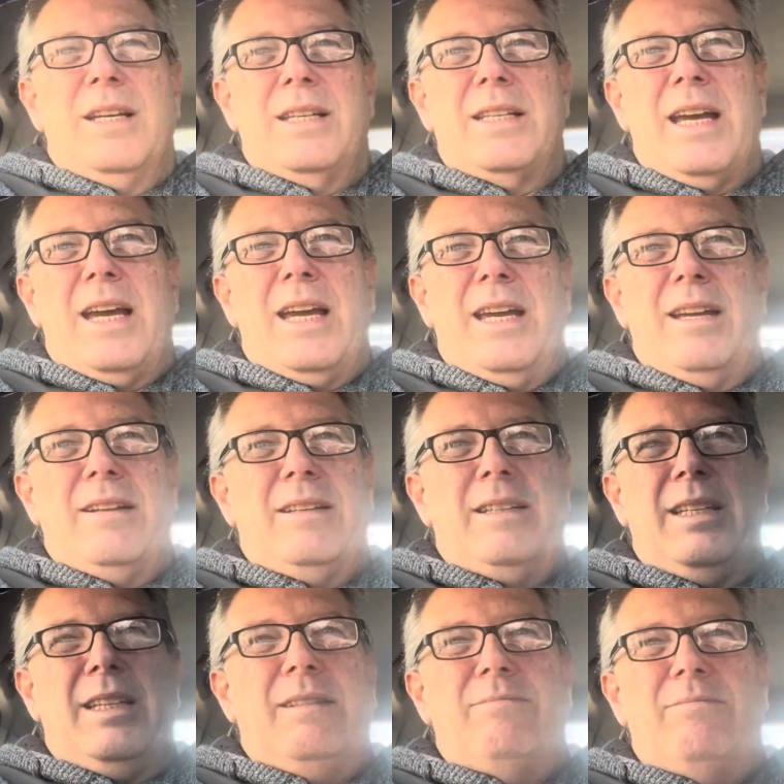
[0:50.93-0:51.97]
Say,
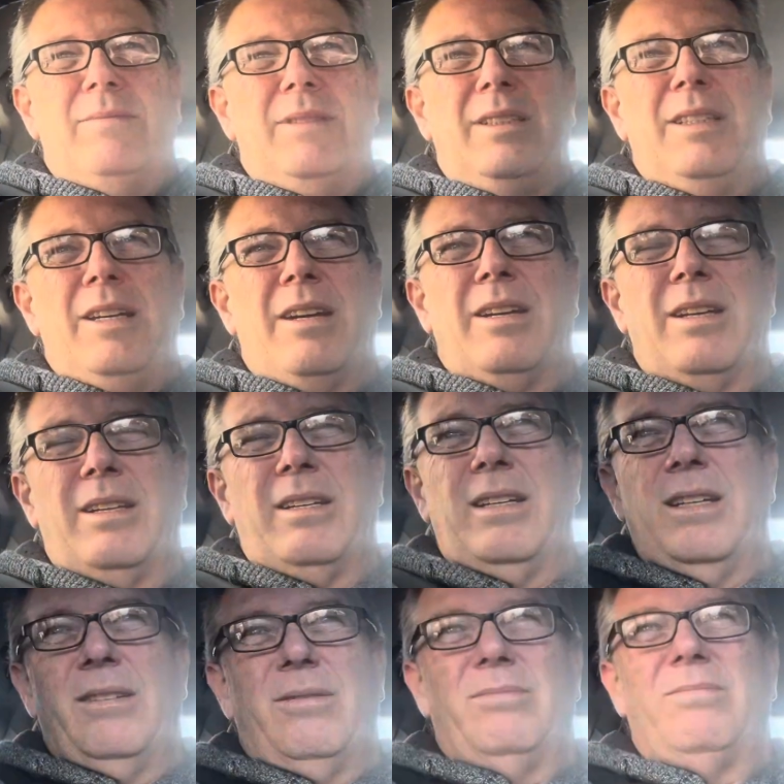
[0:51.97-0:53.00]
you
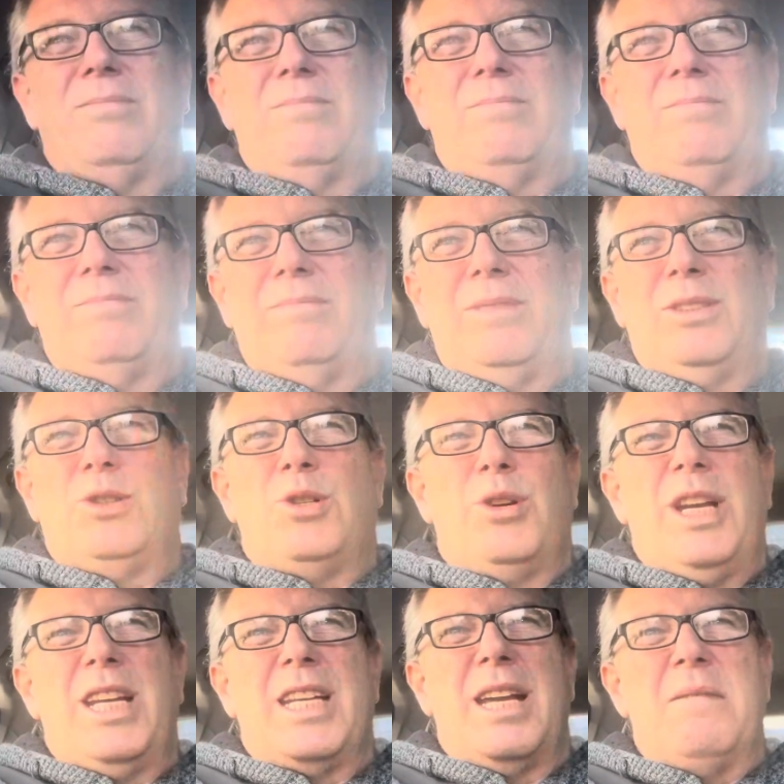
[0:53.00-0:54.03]
know,
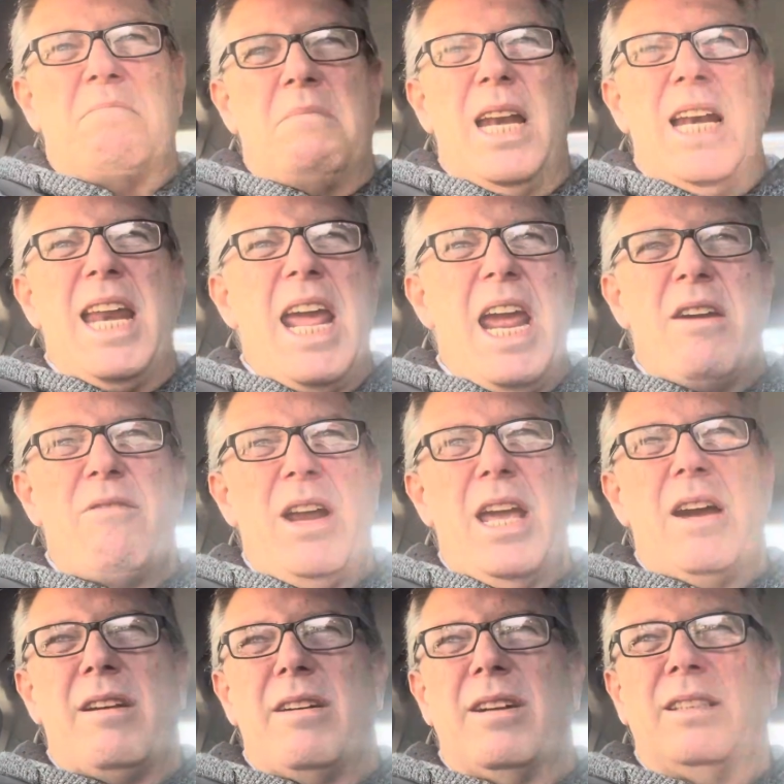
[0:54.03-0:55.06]
treating
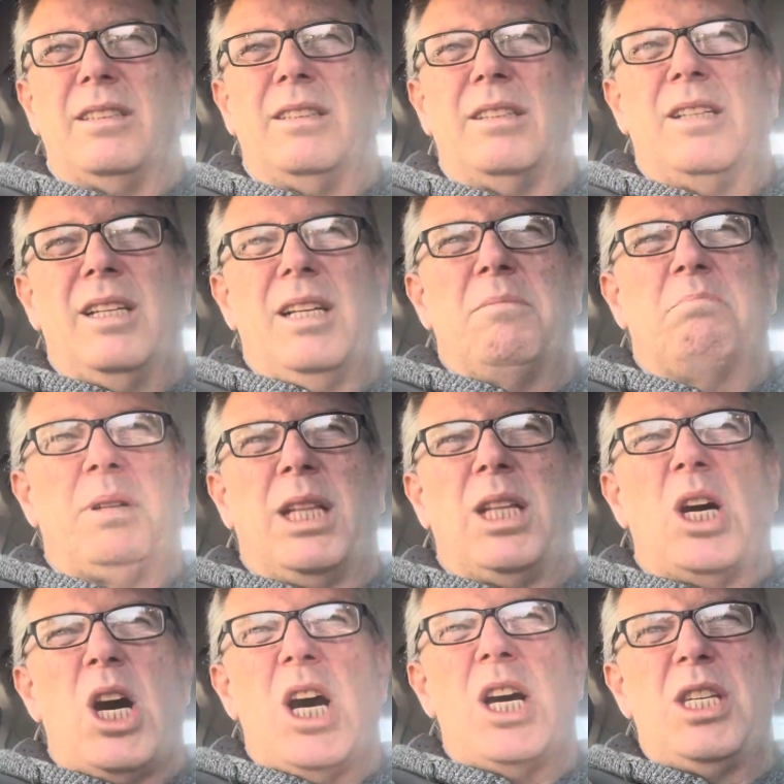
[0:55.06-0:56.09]
malaria and
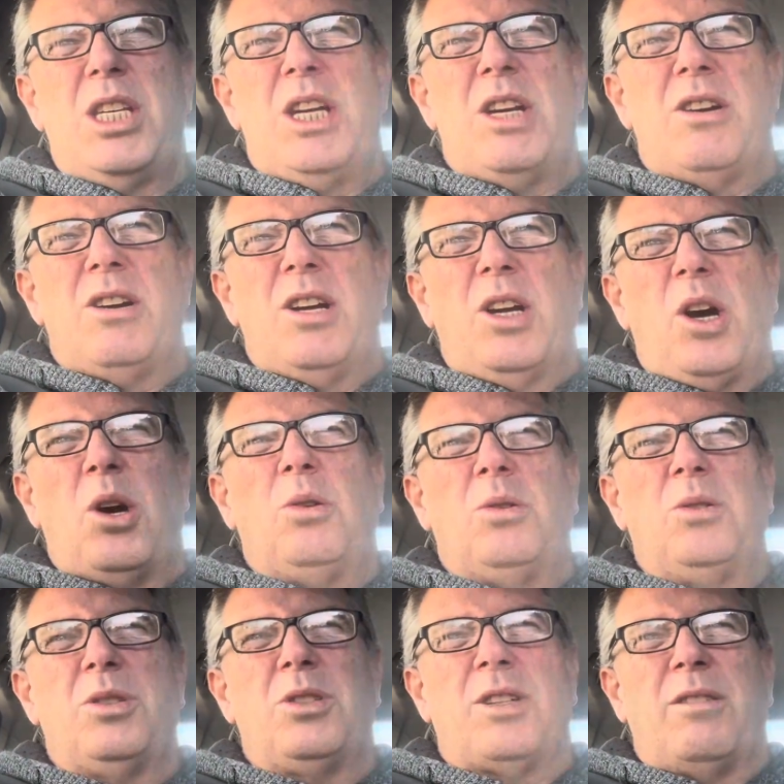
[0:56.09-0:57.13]
bilharzia and
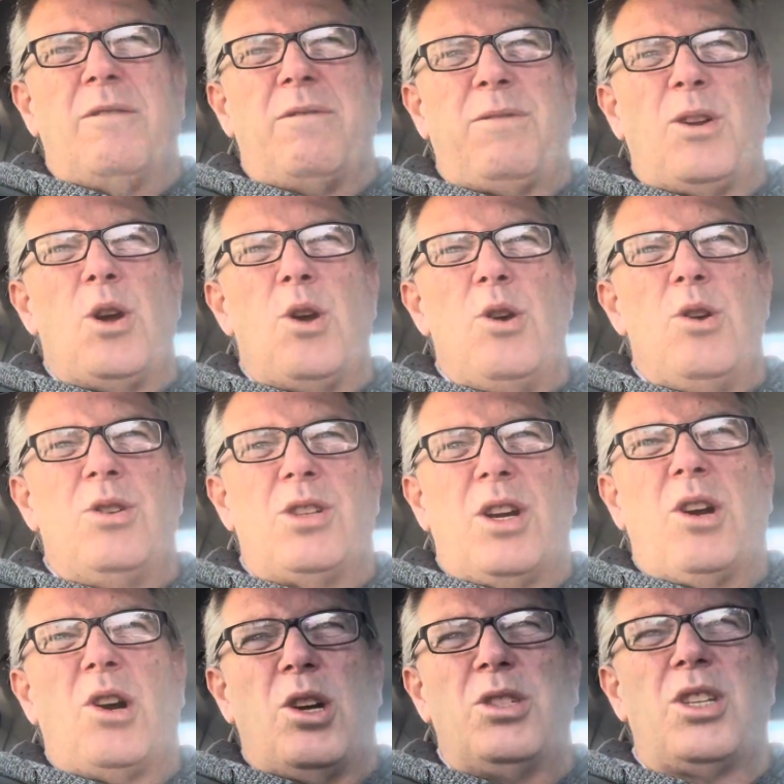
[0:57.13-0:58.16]
colds and flus
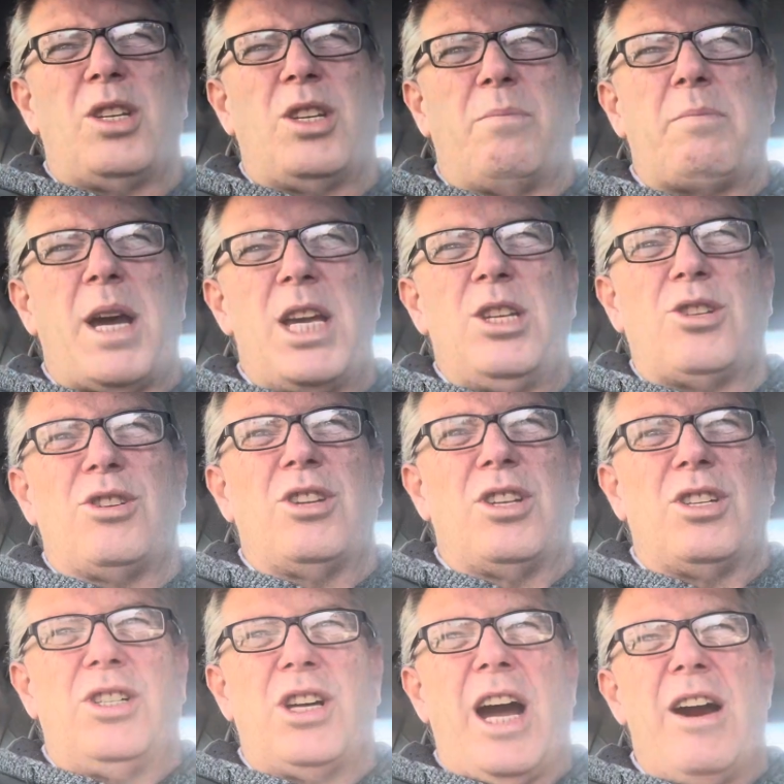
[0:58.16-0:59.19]
and constipation
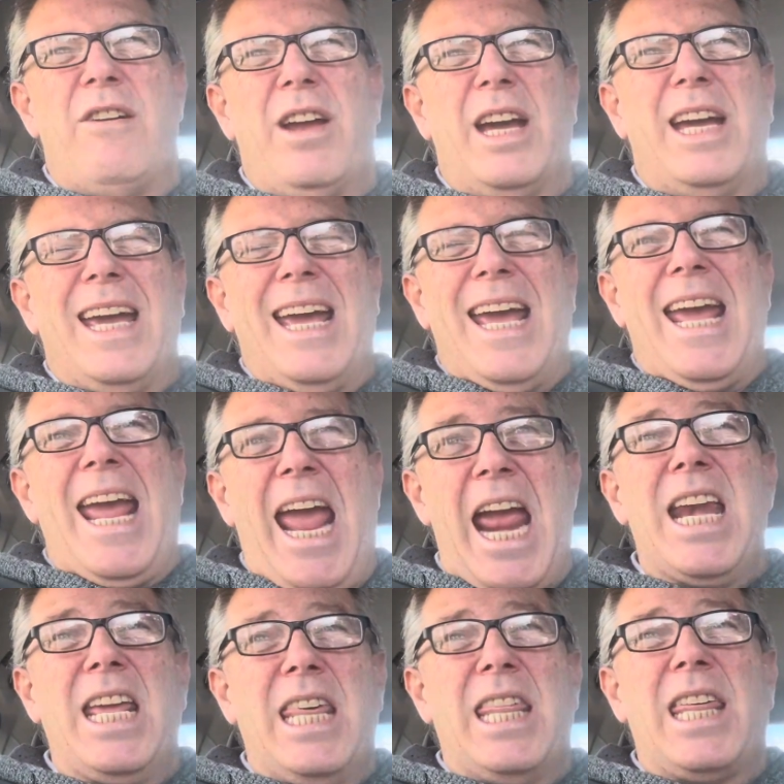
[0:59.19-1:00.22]
and diarrhea,
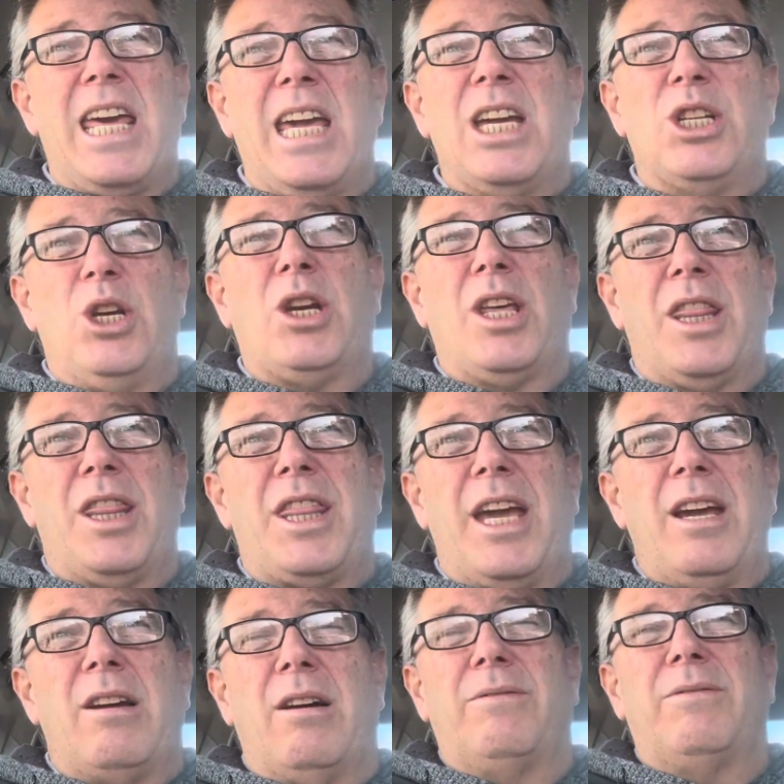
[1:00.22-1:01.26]
anything that you can
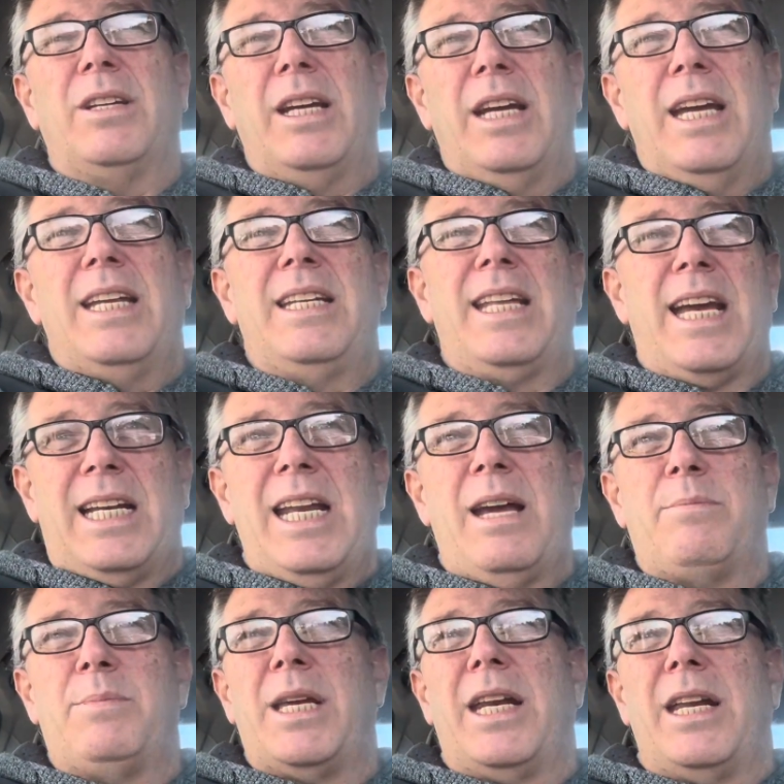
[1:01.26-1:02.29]
think of,
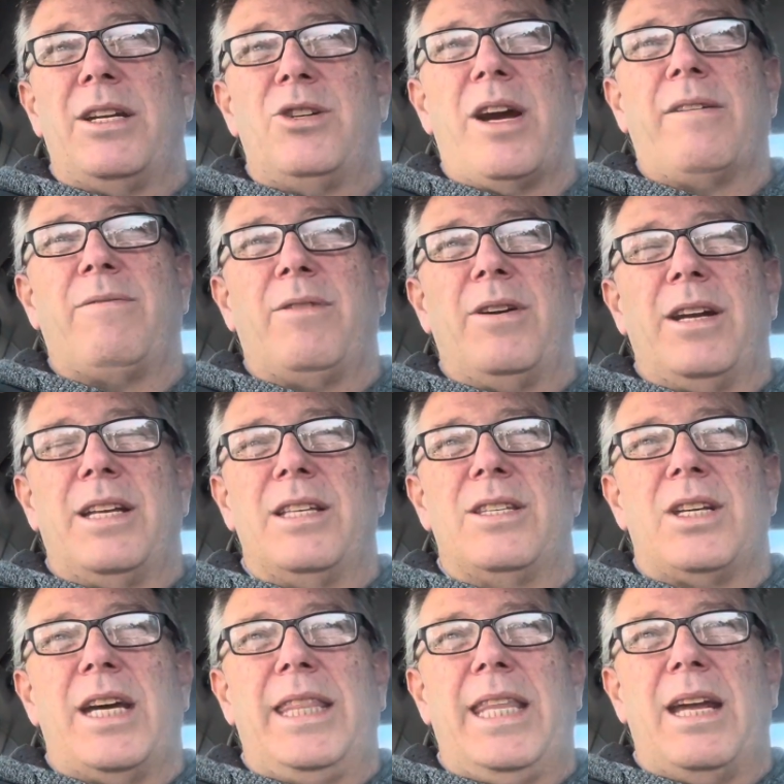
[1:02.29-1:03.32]
Datlabs had a drug for it
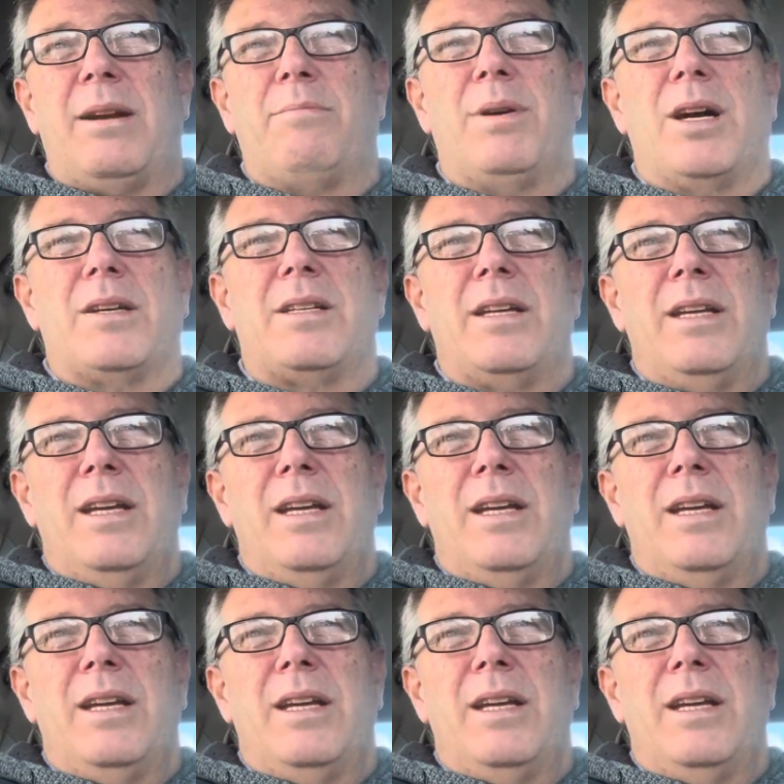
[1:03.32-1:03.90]
inside that box.